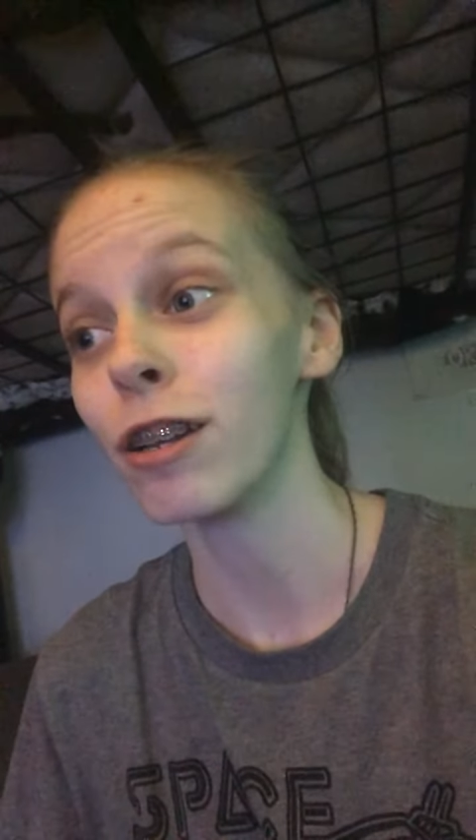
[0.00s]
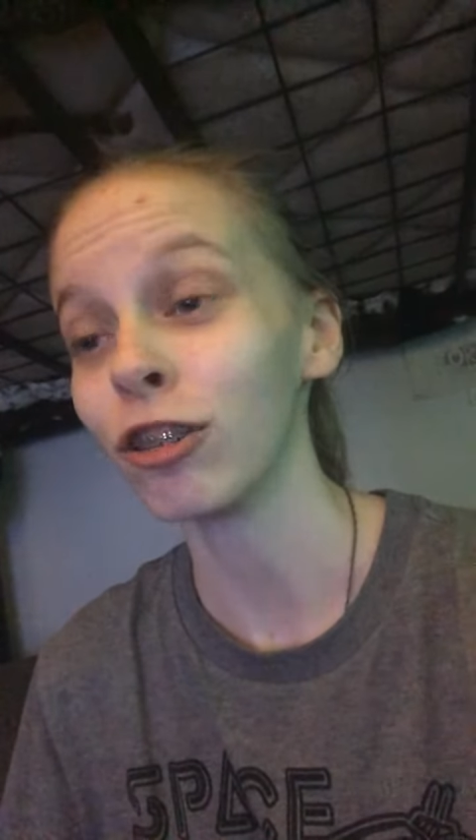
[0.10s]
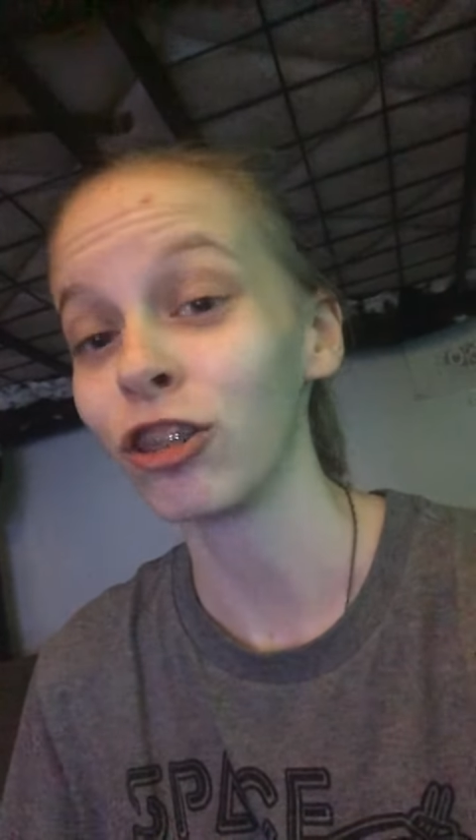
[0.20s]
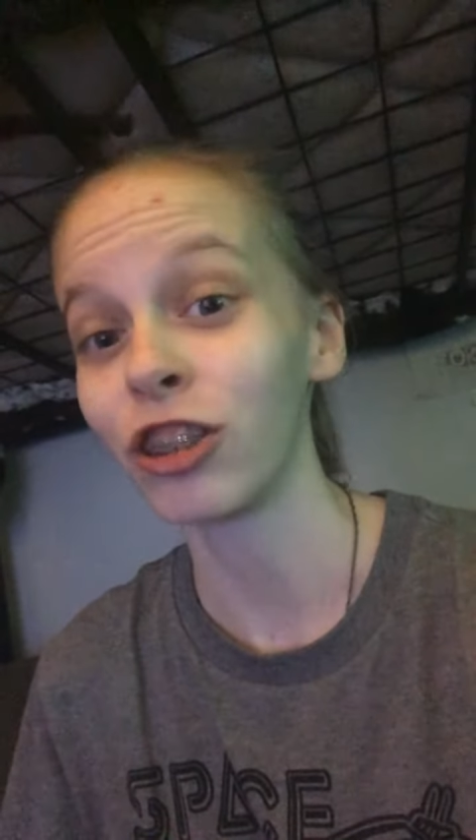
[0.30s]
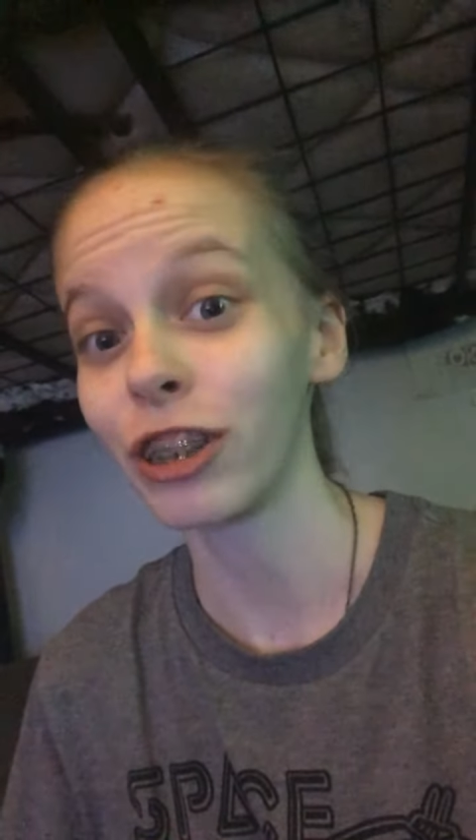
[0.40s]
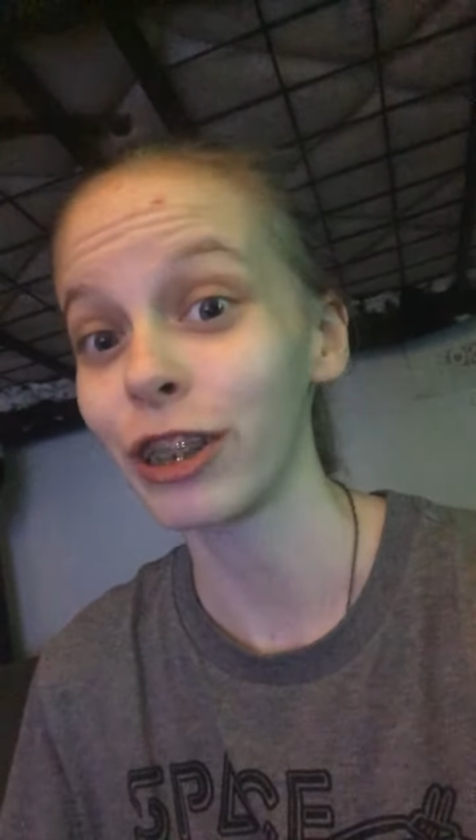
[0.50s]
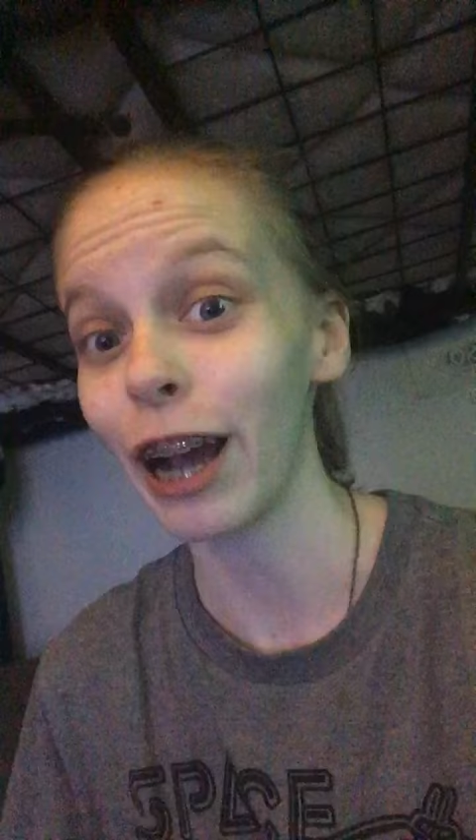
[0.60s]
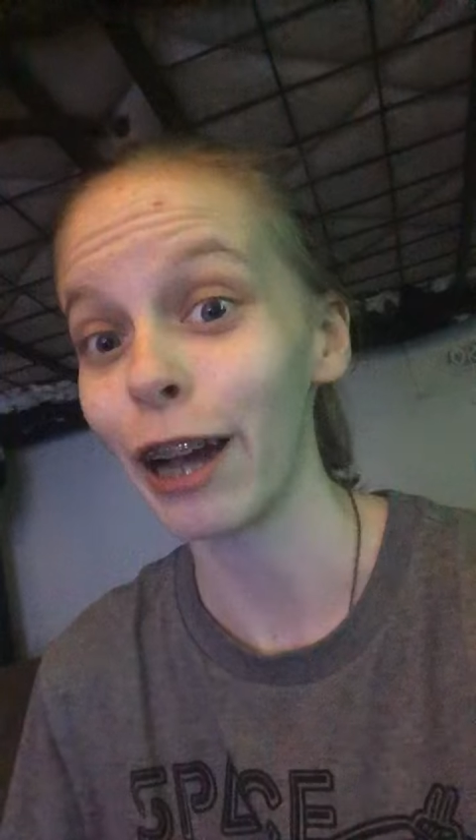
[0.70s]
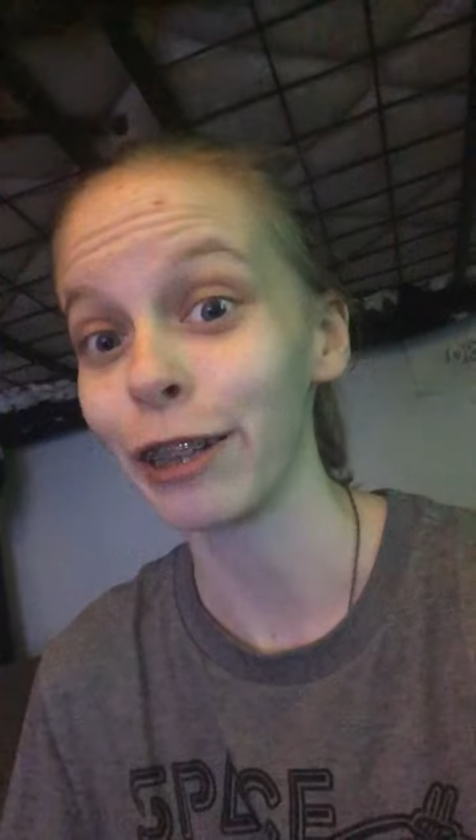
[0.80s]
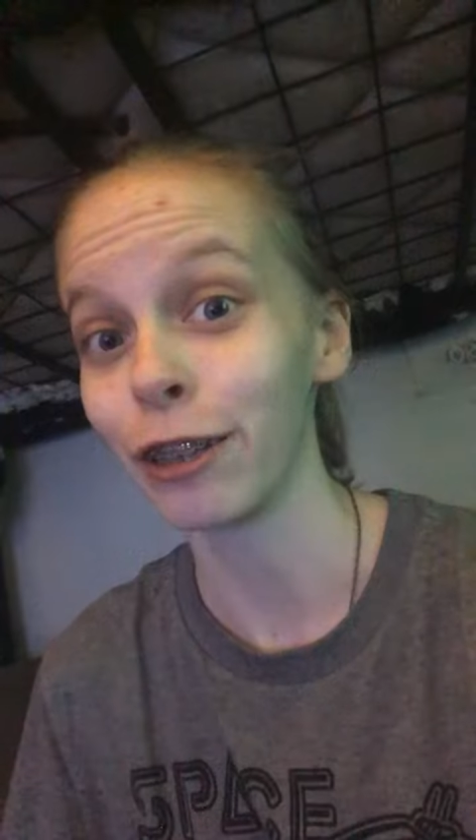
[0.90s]
she's
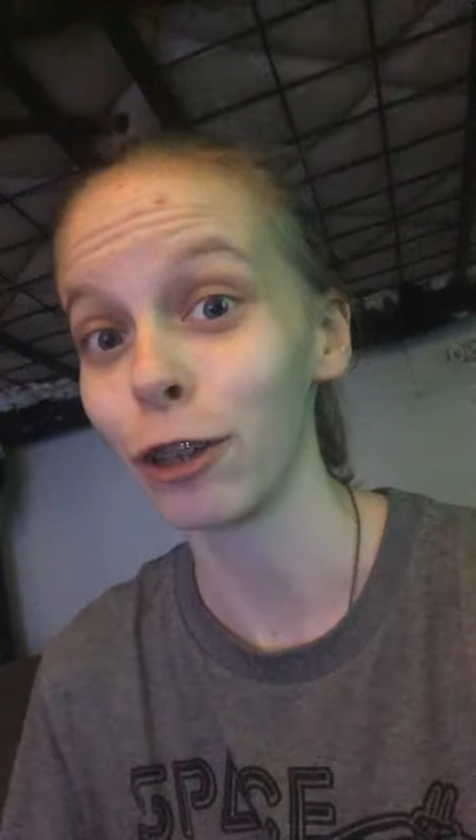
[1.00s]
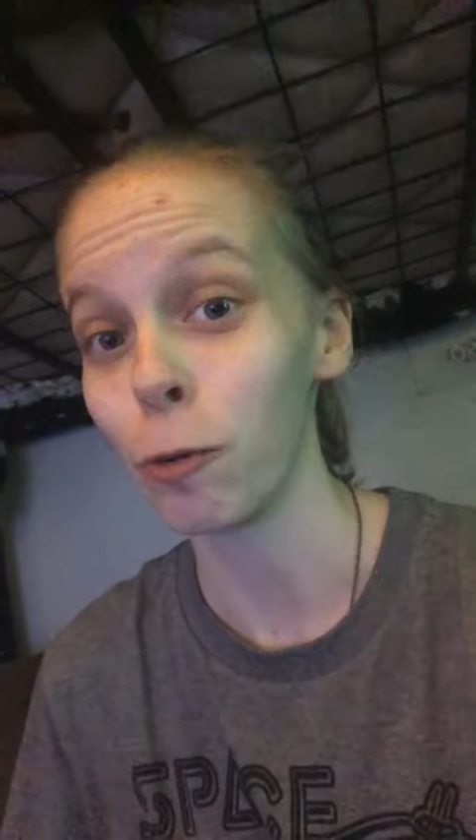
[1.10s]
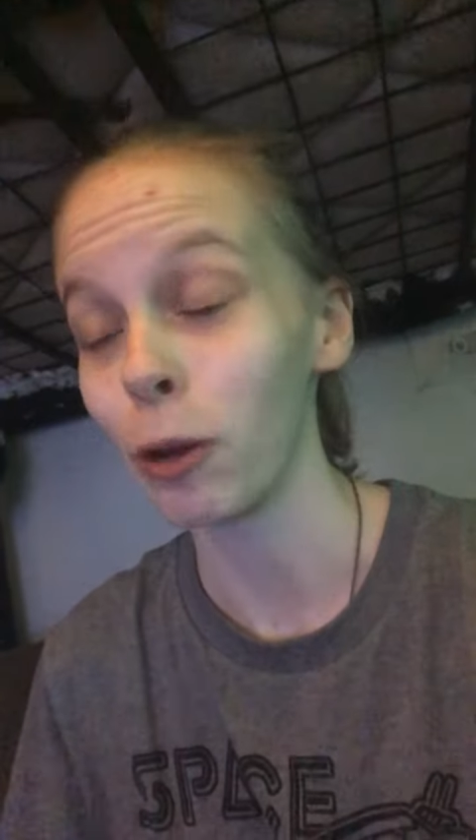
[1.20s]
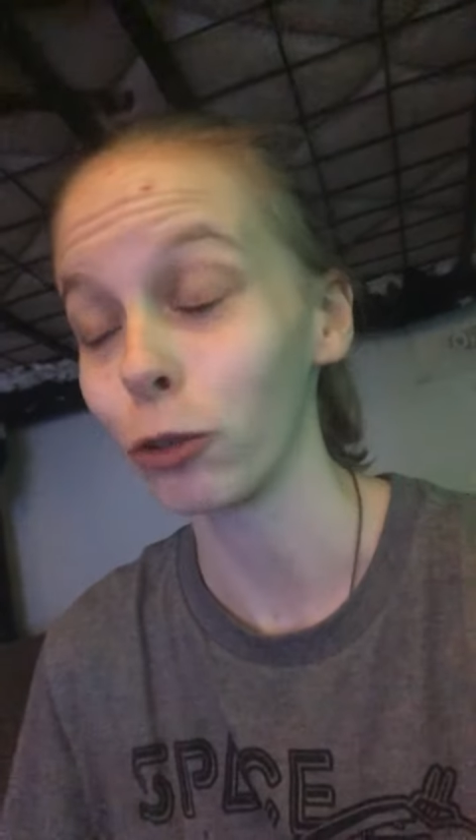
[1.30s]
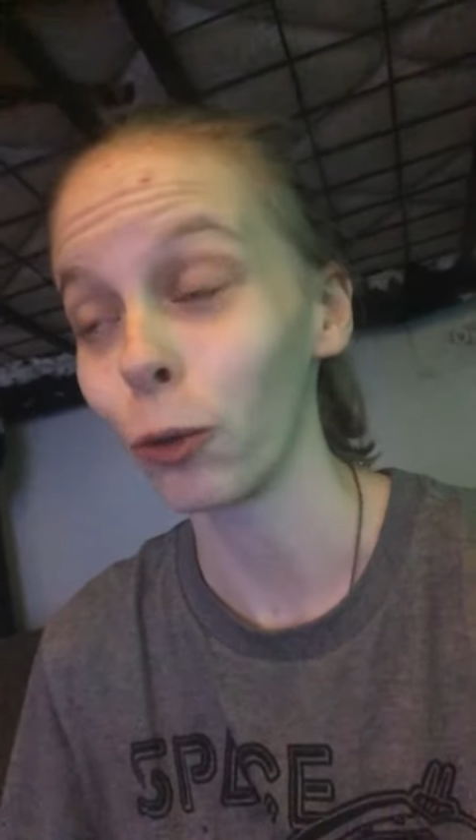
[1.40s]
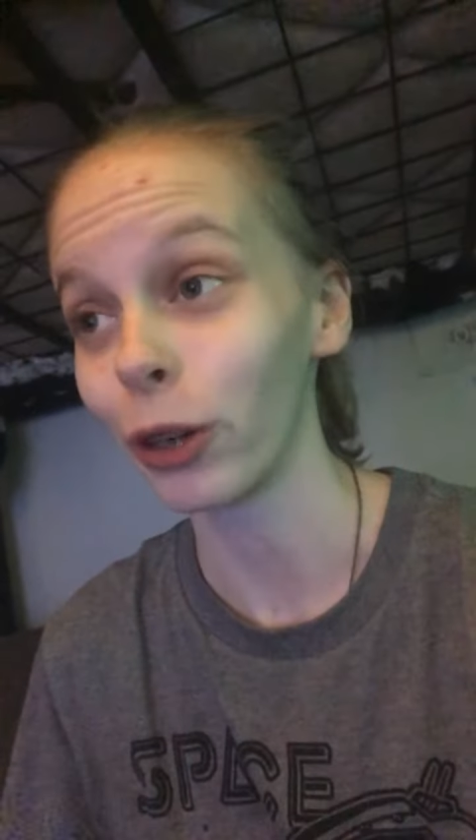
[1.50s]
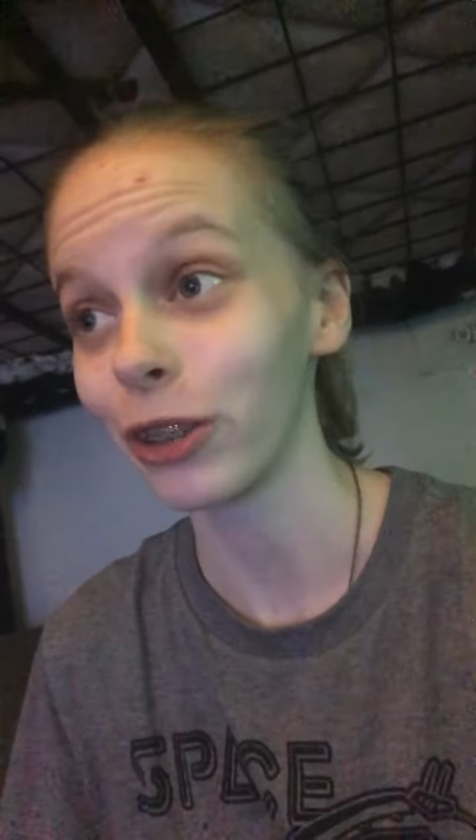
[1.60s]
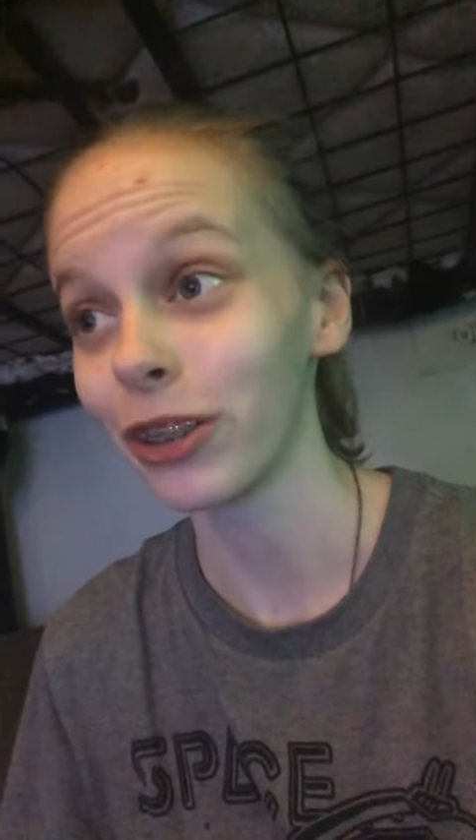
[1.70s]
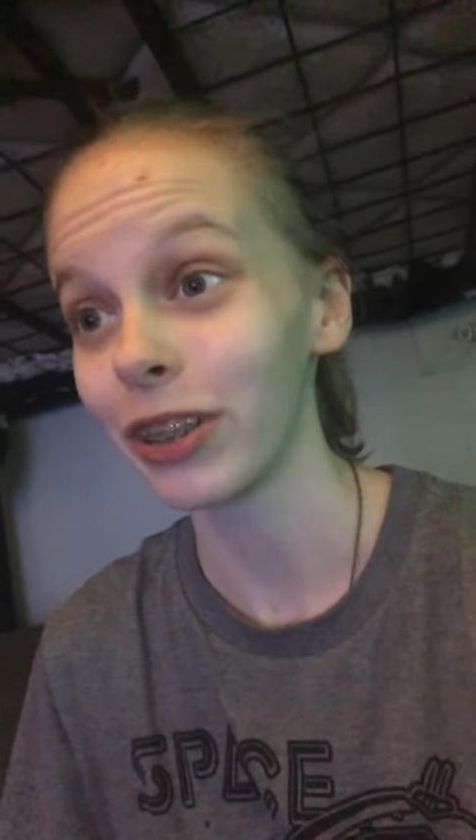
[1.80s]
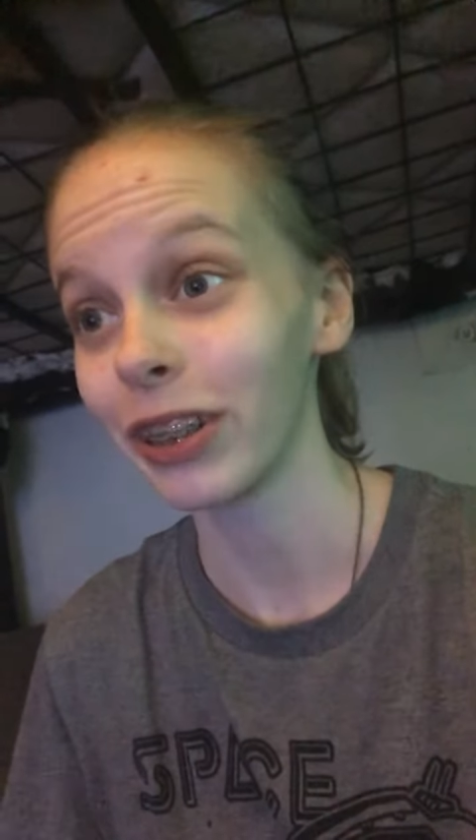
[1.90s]
gotten so much
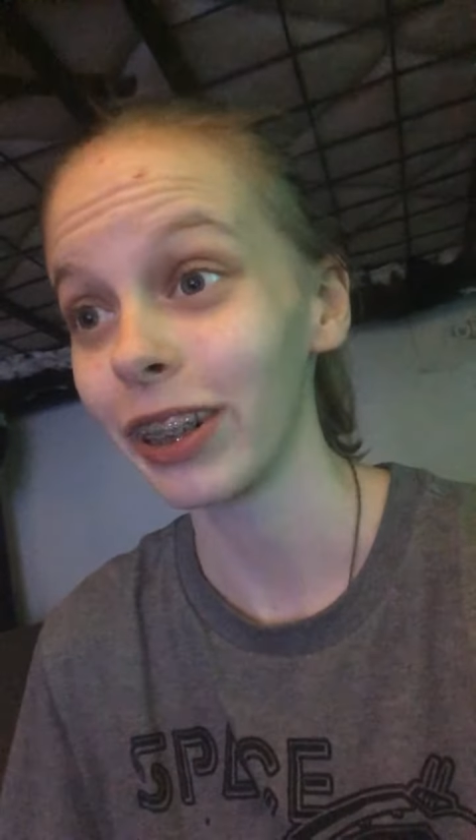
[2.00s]
worse.